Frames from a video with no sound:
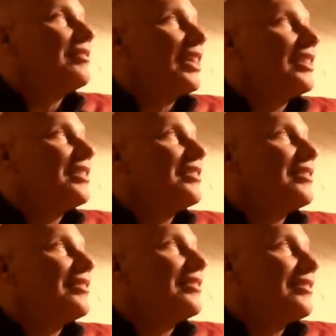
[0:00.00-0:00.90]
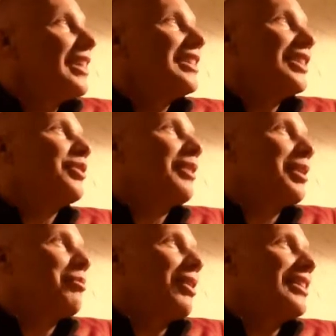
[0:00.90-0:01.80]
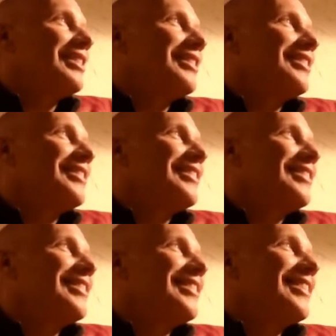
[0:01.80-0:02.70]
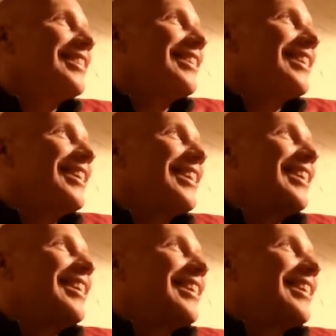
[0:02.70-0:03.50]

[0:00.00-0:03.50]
Yes. That's the grand prize. Le grand prix c'est la paix.